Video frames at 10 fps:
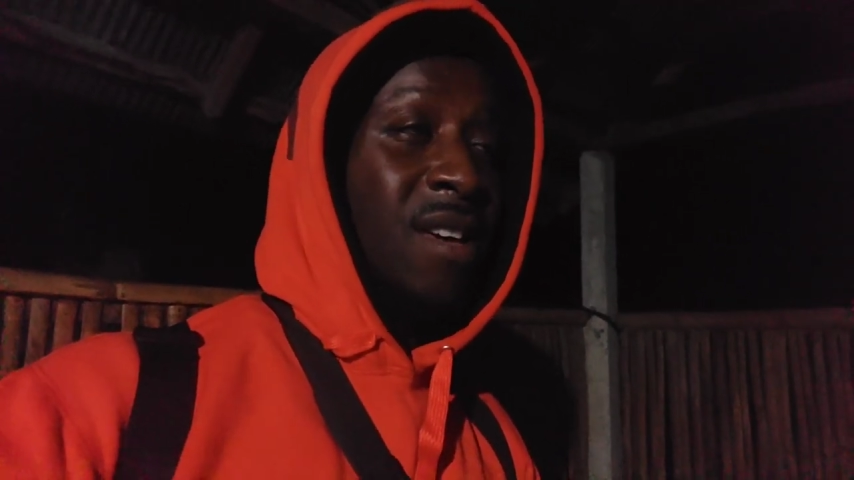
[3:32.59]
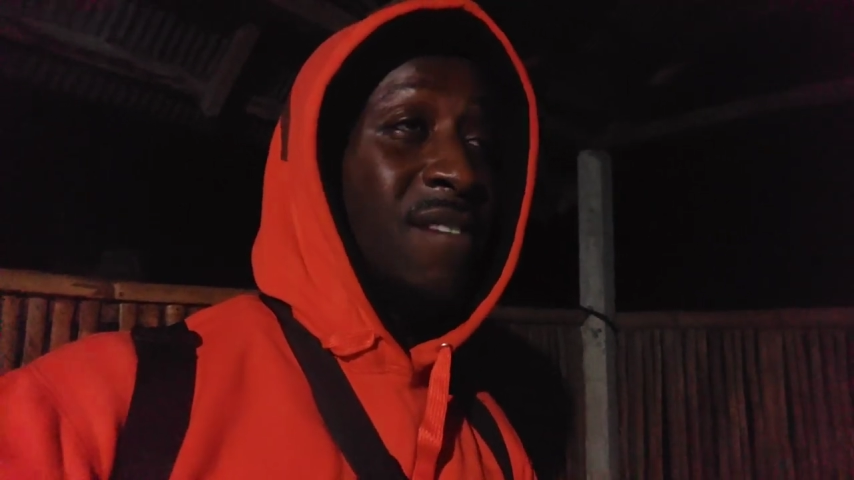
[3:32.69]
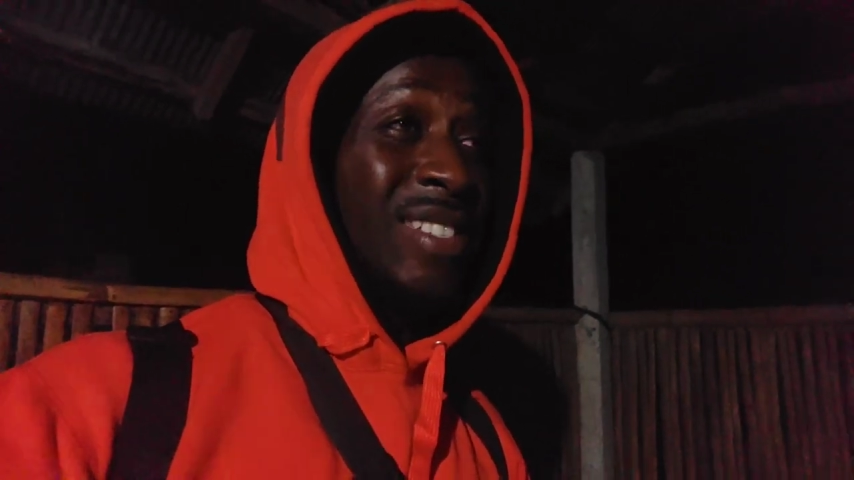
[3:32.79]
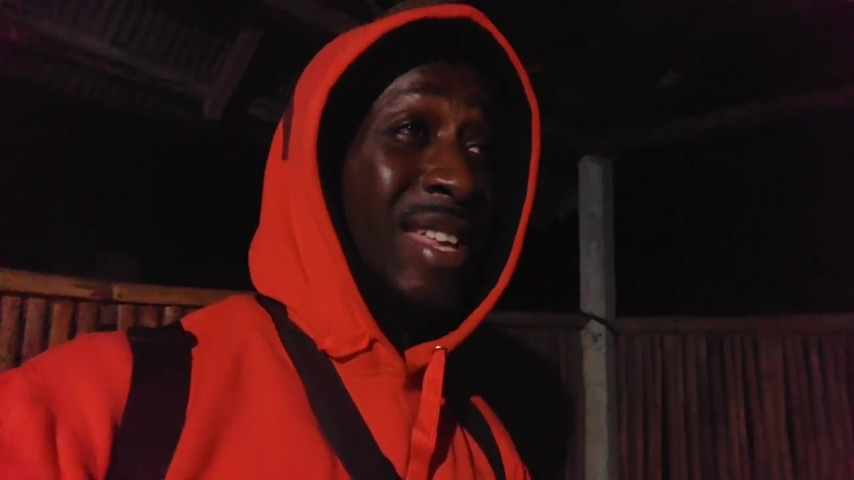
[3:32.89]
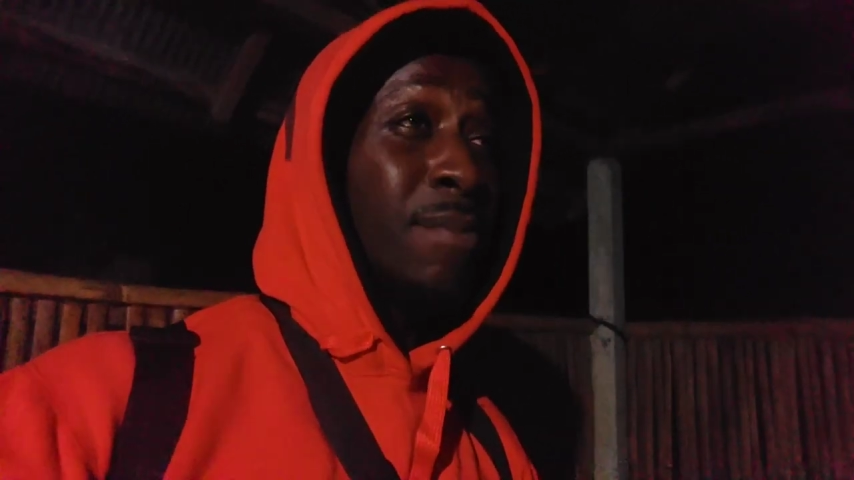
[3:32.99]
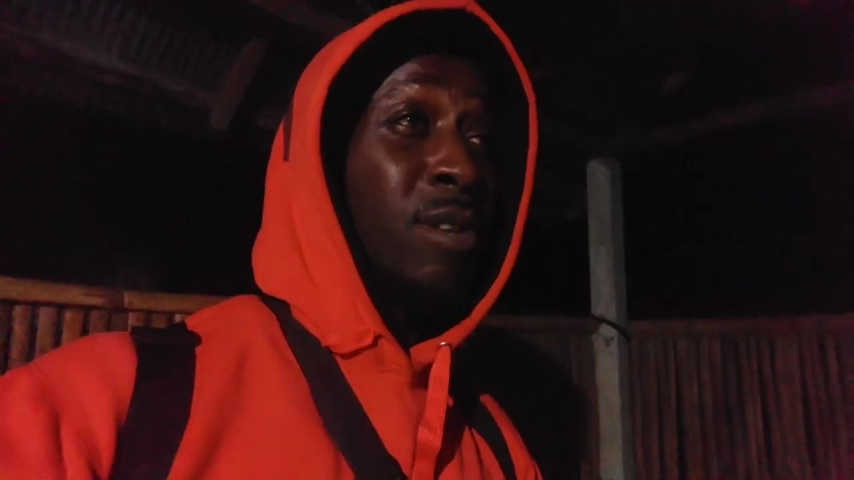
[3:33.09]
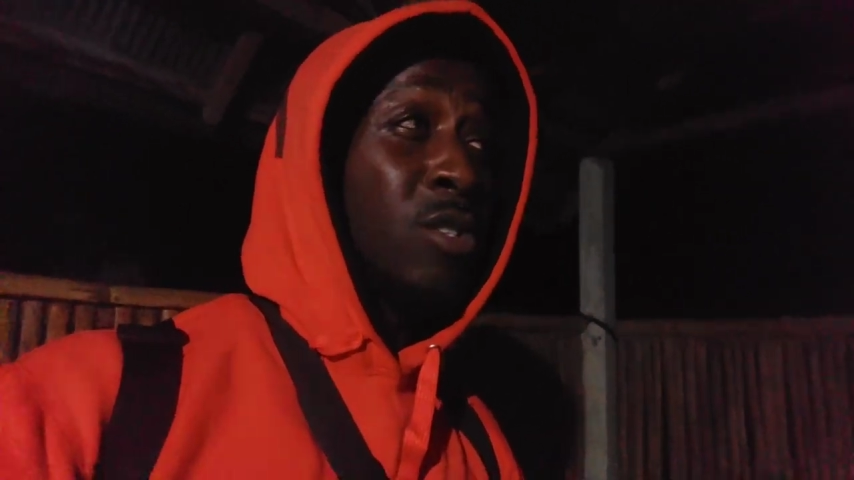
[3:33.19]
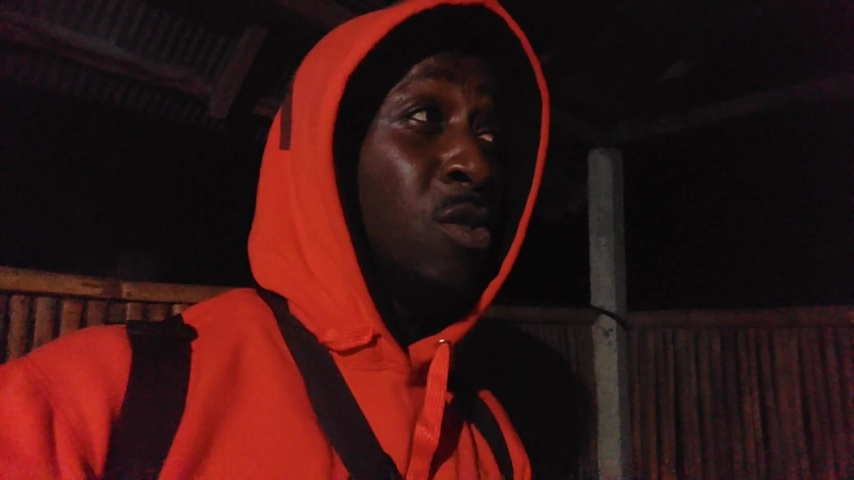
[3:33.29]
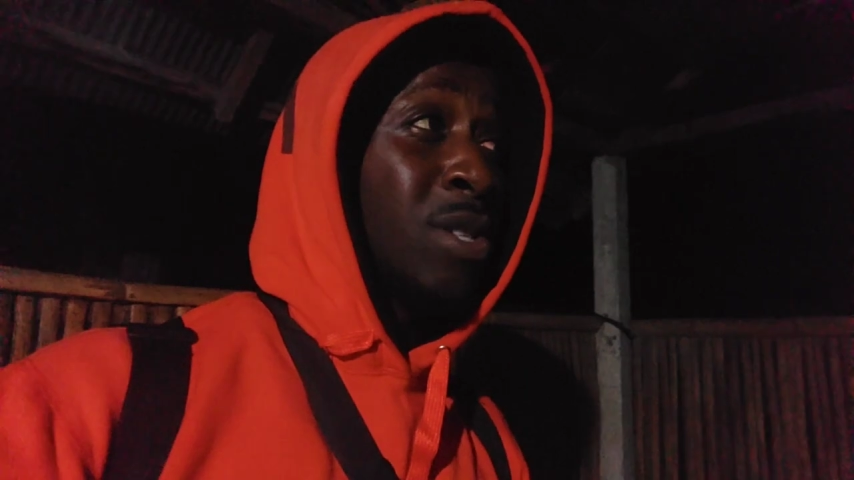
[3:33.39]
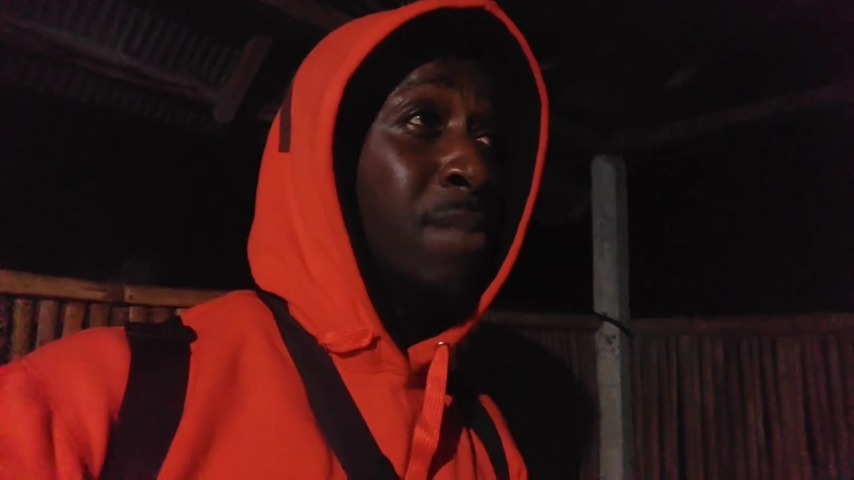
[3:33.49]
If I say I'm gonna
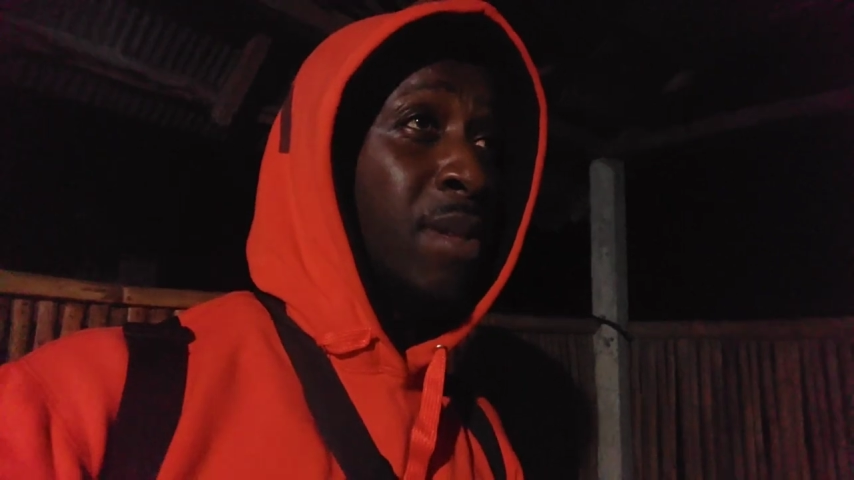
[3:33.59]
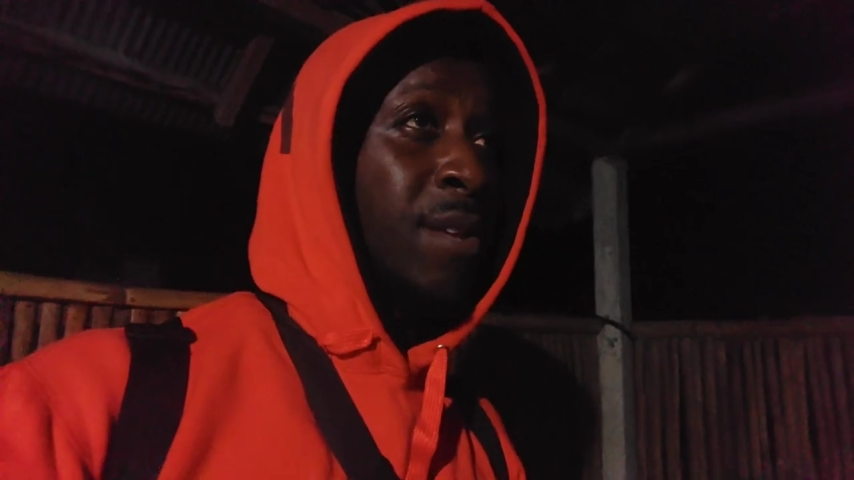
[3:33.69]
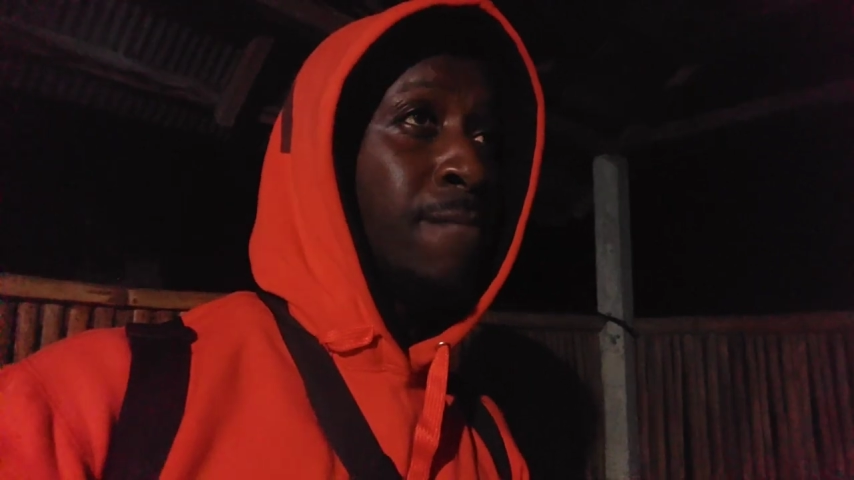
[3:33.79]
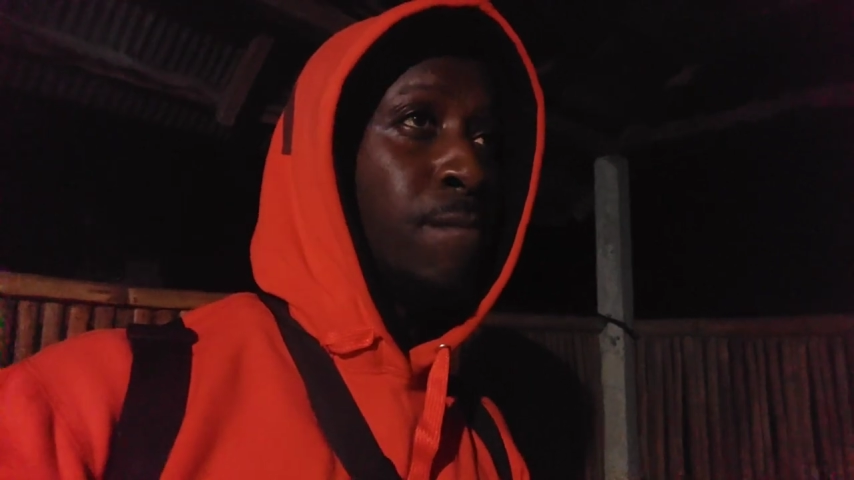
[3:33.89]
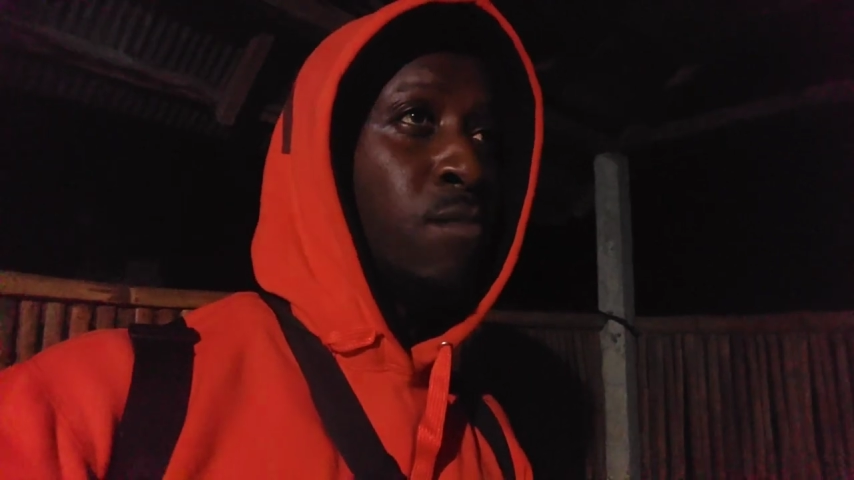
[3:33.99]
do something,